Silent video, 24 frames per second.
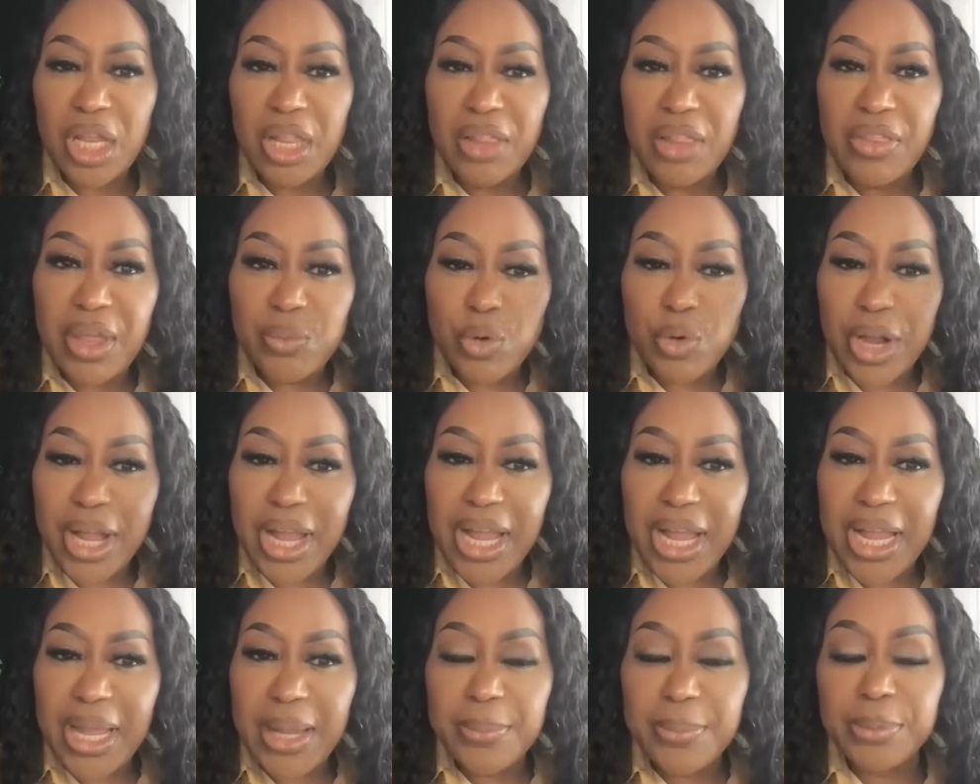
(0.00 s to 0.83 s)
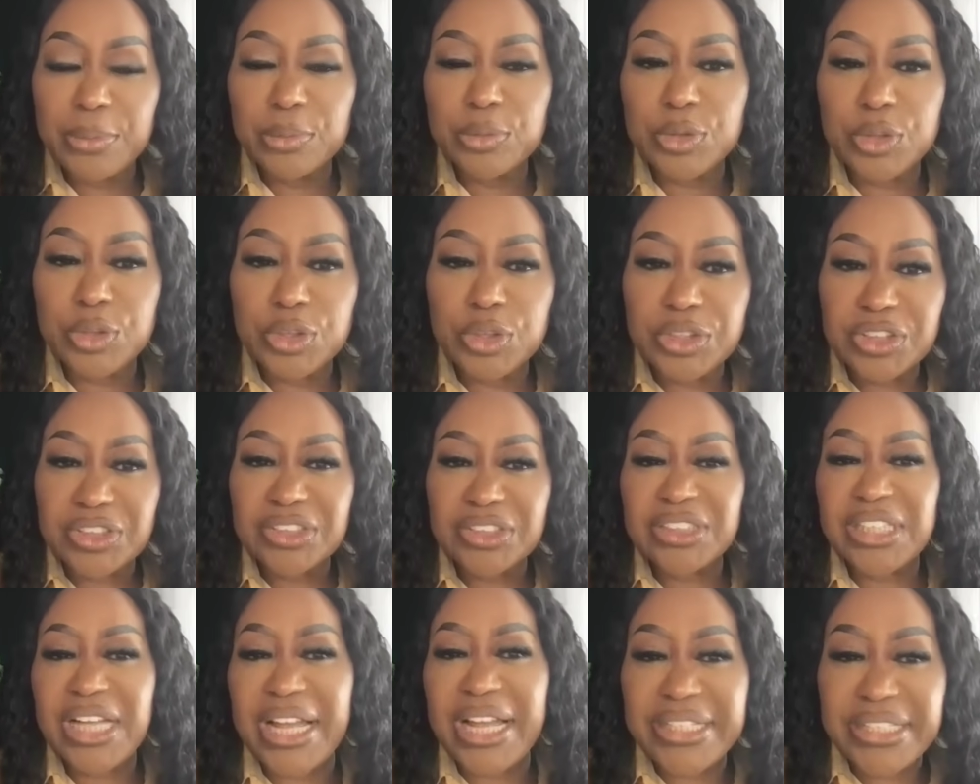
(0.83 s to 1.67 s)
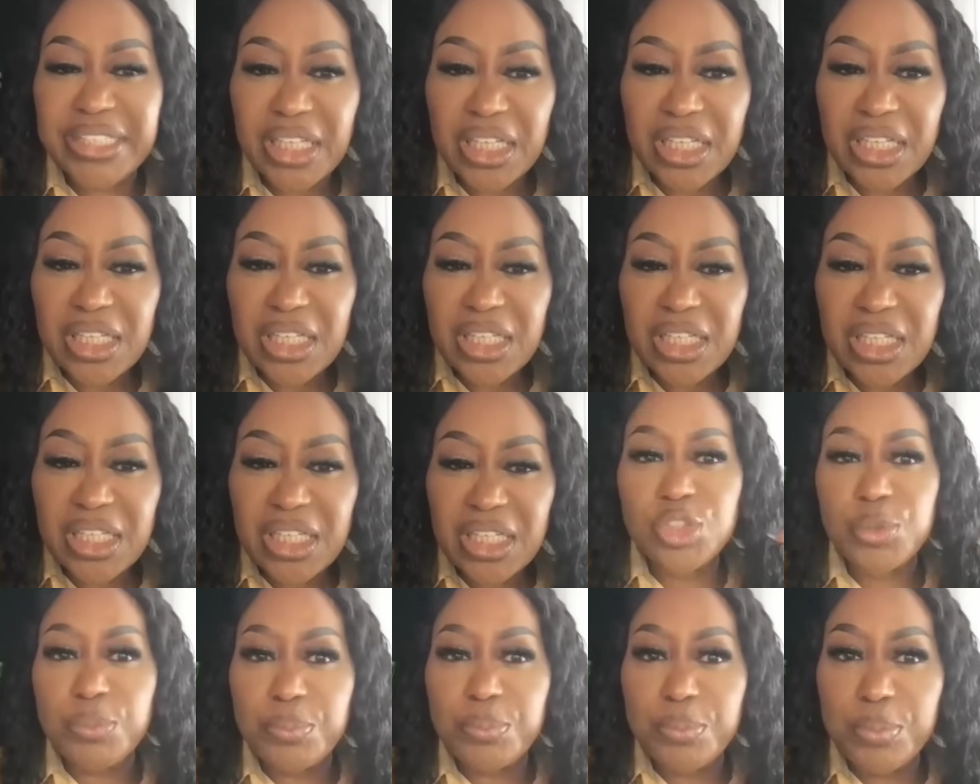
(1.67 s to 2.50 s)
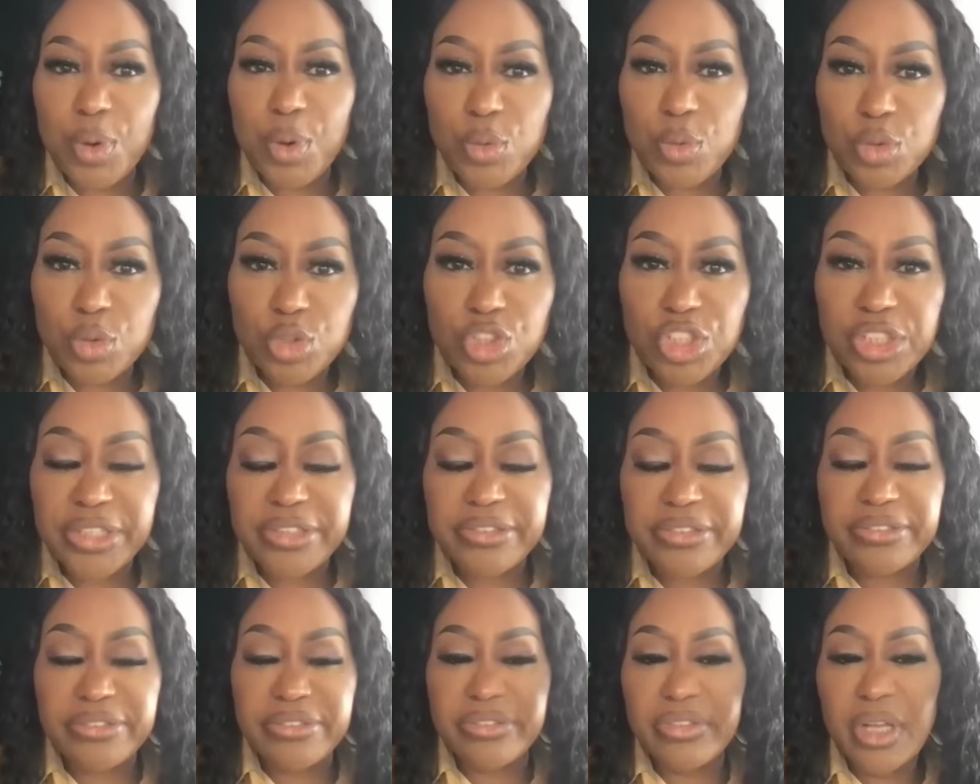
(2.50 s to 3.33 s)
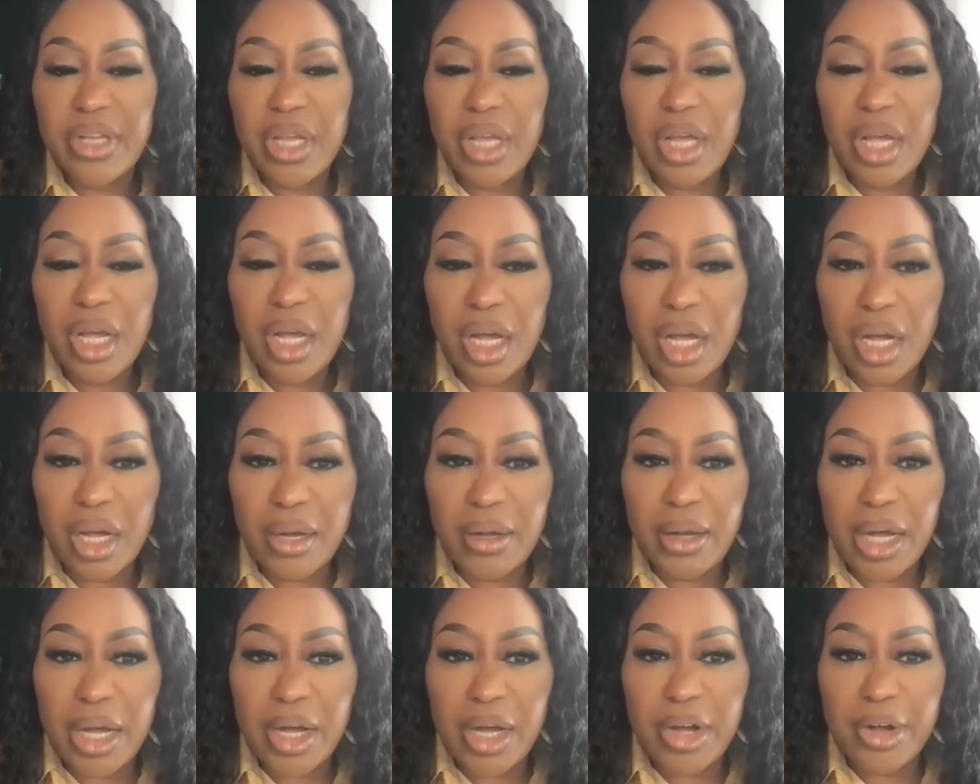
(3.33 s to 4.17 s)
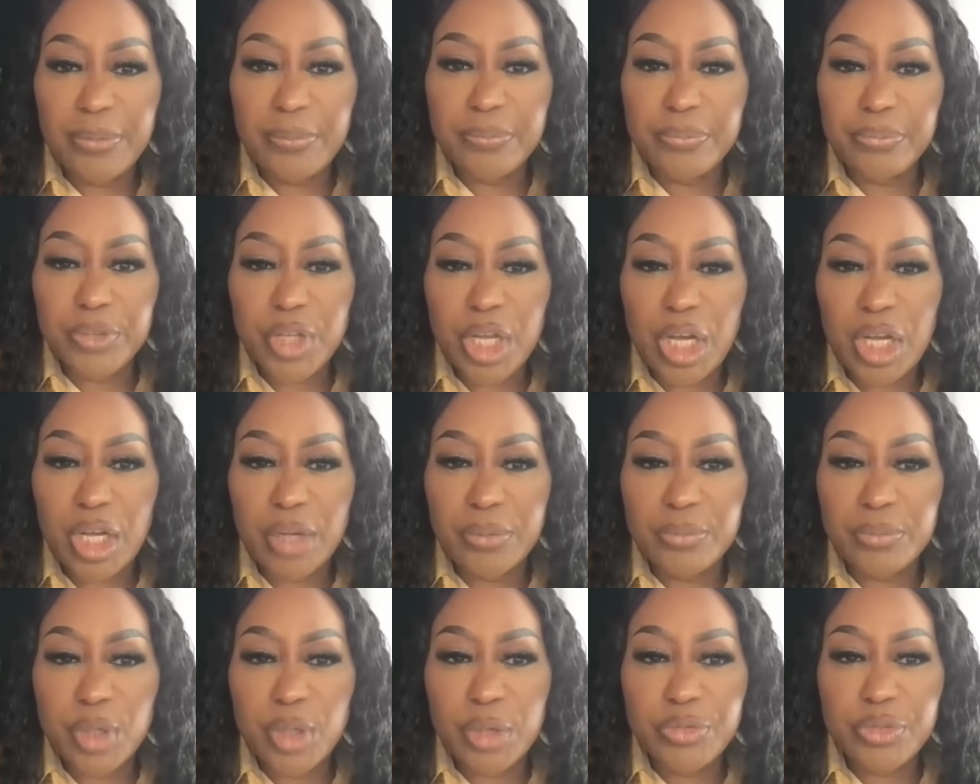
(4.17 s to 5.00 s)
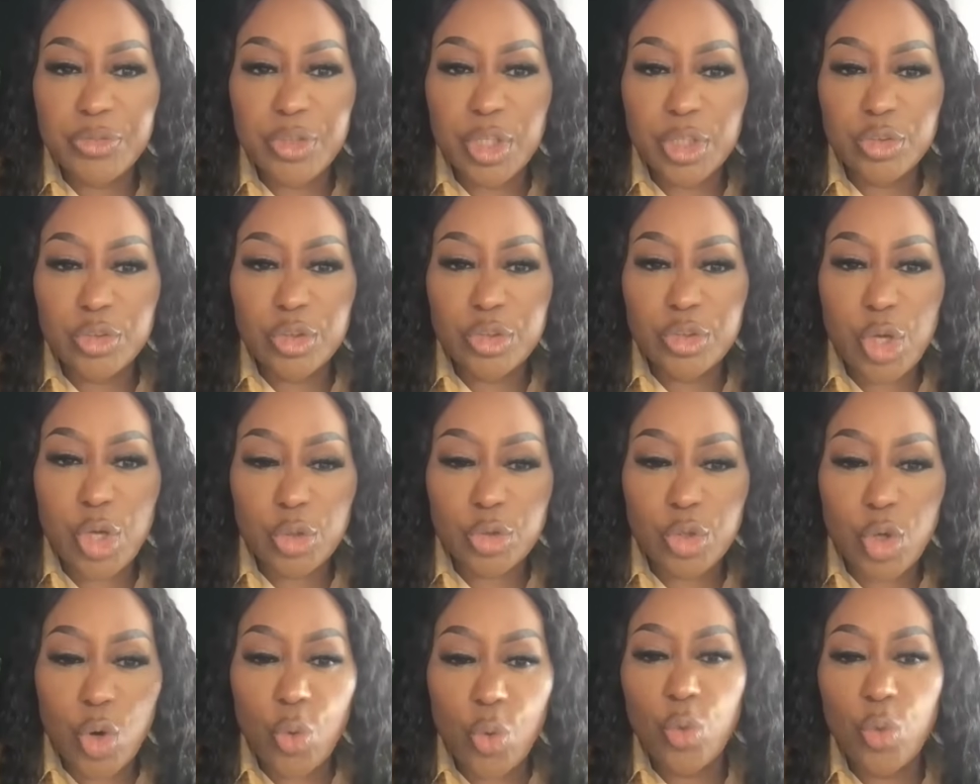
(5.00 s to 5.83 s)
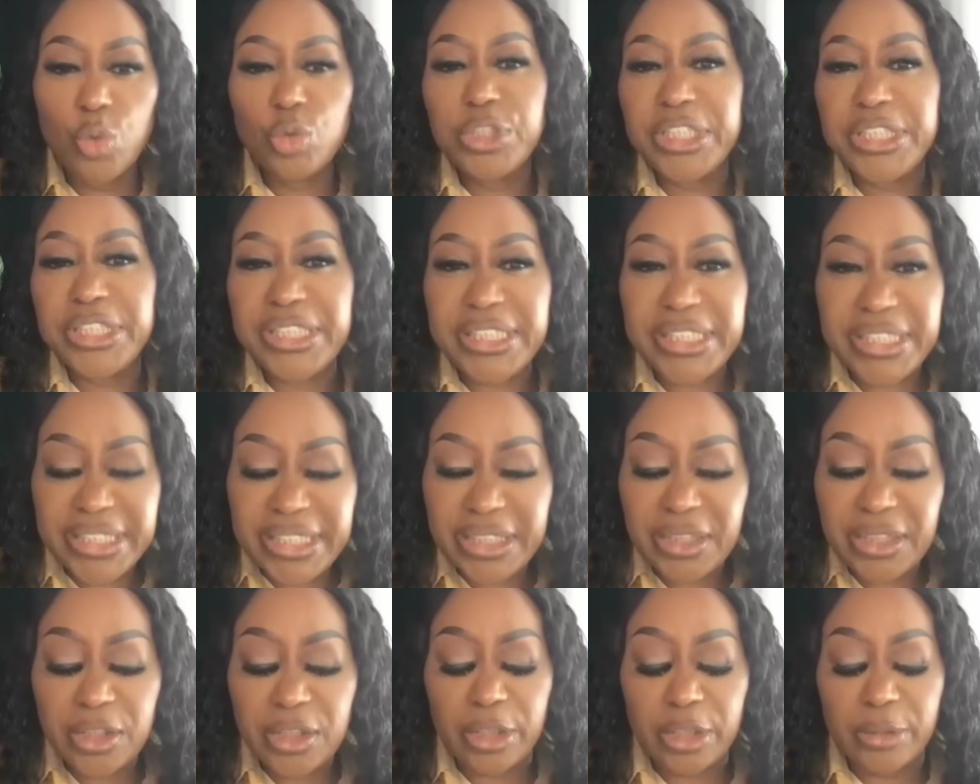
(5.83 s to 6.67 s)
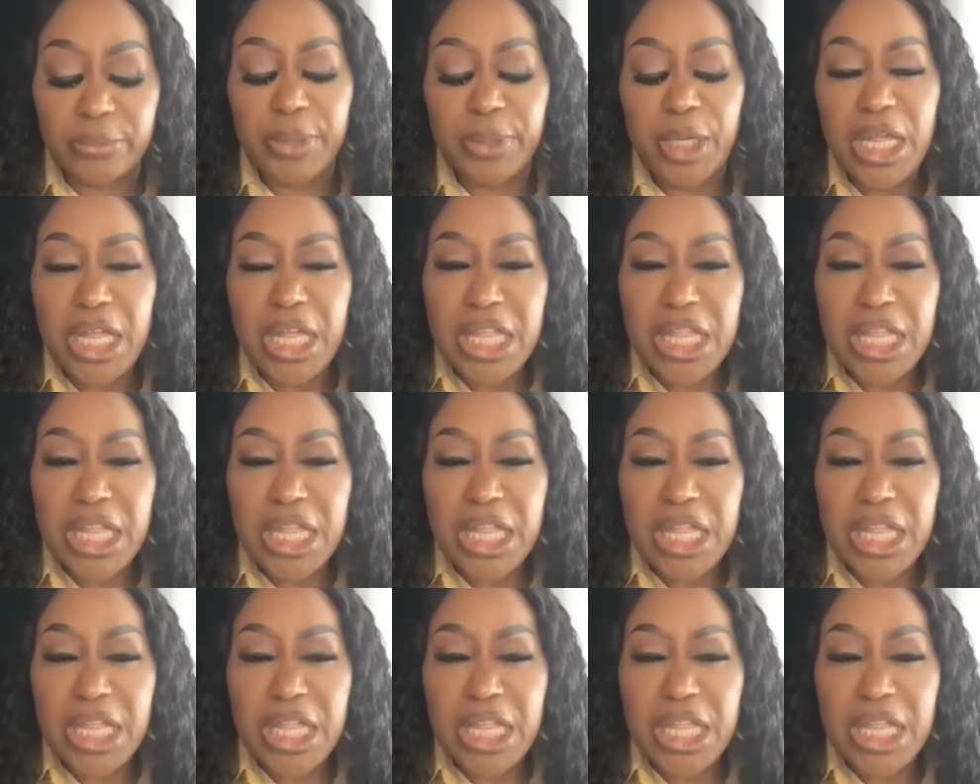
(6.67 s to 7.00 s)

They were able to set into motion the golden kingdom.